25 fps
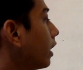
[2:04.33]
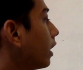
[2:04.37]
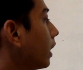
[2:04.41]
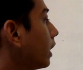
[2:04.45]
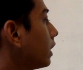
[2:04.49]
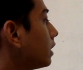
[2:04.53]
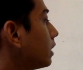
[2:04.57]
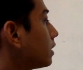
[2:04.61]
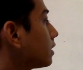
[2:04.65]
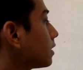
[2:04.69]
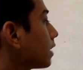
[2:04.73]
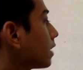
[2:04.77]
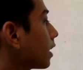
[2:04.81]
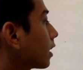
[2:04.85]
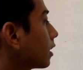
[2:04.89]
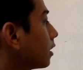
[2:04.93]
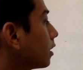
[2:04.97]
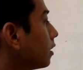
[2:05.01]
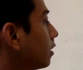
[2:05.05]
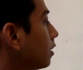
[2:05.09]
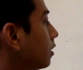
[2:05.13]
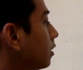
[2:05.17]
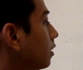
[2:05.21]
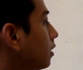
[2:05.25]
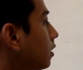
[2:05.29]
And
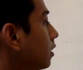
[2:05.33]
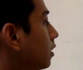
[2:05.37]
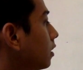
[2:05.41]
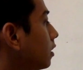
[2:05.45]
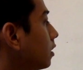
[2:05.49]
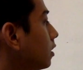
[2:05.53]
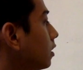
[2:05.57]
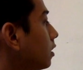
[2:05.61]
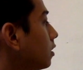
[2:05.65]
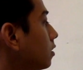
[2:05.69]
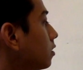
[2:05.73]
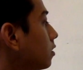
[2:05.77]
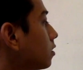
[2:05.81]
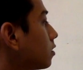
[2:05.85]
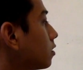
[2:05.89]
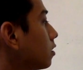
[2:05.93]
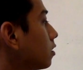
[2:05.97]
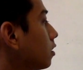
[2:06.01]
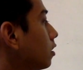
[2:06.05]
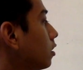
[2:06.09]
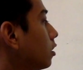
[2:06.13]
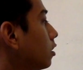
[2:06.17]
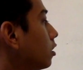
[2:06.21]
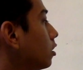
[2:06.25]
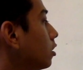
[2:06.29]
secondly is
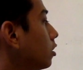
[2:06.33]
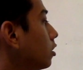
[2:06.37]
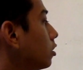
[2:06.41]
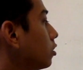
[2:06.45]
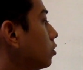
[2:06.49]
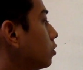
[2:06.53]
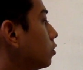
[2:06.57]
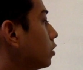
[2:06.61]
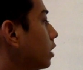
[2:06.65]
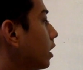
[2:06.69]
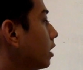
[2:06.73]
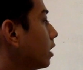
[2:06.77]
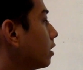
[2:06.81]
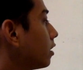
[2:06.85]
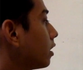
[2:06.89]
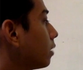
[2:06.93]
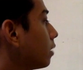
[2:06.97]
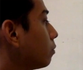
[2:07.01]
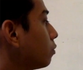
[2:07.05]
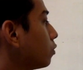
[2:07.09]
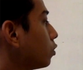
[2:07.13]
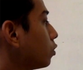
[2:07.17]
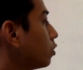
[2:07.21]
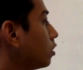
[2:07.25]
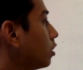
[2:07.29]
to get
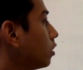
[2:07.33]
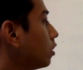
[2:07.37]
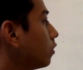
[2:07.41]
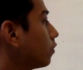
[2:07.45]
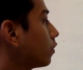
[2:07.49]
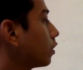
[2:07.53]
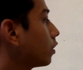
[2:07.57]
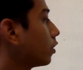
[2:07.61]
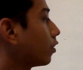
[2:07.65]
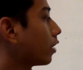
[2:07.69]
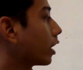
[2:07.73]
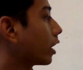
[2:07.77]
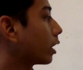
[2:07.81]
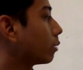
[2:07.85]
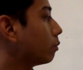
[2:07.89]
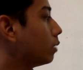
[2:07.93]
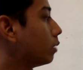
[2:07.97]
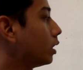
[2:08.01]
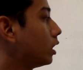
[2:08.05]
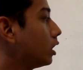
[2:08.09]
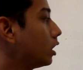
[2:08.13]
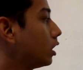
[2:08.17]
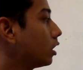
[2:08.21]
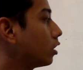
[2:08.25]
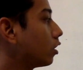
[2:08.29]
them to give correct
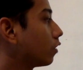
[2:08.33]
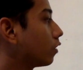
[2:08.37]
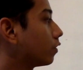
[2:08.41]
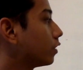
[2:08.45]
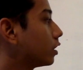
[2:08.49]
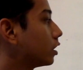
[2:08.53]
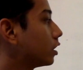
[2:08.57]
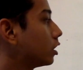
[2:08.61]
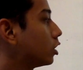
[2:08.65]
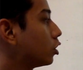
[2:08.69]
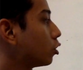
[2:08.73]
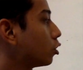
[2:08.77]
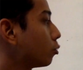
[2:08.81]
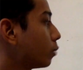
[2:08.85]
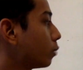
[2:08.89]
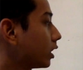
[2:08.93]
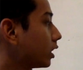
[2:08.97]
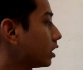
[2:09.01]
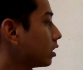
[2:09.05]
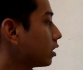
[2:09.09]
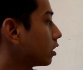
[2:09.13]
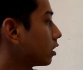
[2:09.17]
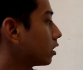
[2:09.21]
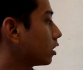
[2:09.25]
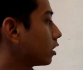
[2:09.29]
meaning of the
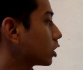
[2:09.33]
idiomatic